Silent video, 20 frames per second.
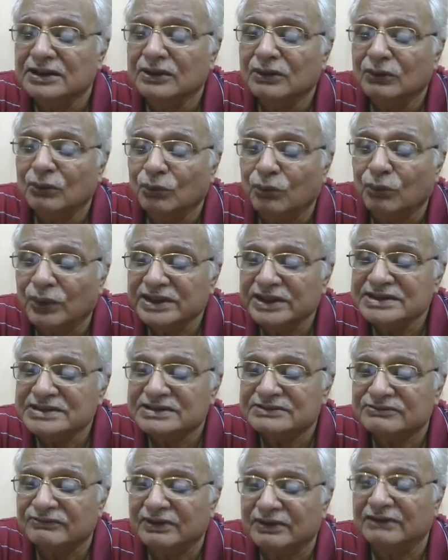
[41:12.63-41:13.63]
One is
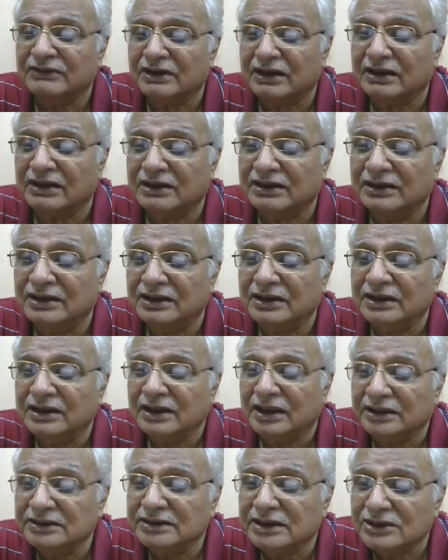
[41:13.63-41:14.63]

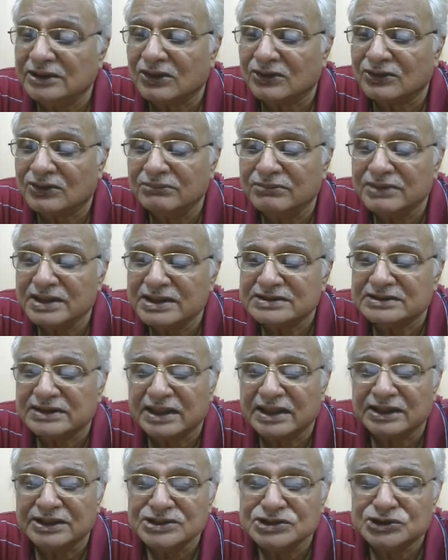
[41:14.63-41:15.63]
other documents like
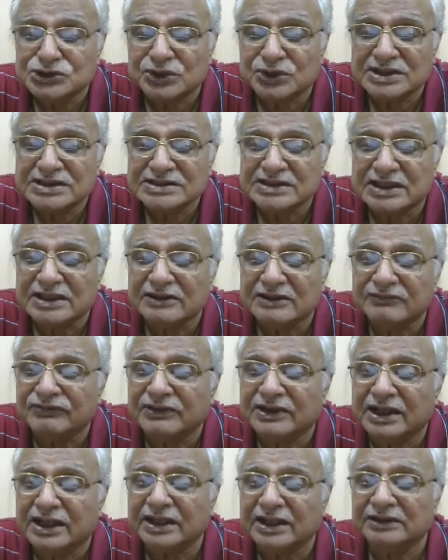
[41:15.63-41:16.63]
insurance certificate,